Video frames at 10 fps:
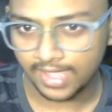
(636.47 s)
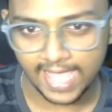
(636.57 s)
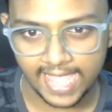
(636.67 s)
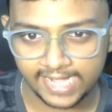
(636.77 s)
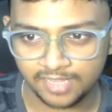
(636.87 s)

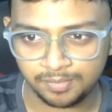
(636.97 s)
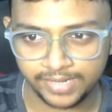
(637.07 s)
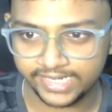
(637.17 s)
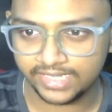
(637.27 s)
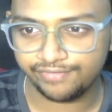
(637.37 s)
And he
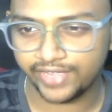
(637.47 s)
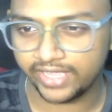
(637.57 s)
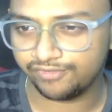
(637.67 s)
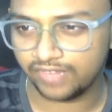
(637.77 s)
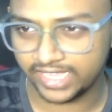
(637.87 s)
played
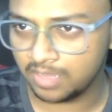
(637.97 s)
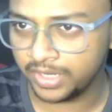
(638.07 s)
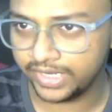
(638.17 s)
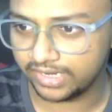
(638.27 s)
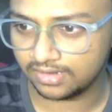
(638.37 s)
e5 like
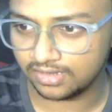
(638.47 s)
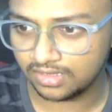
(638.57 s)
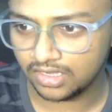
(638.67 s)
immediately.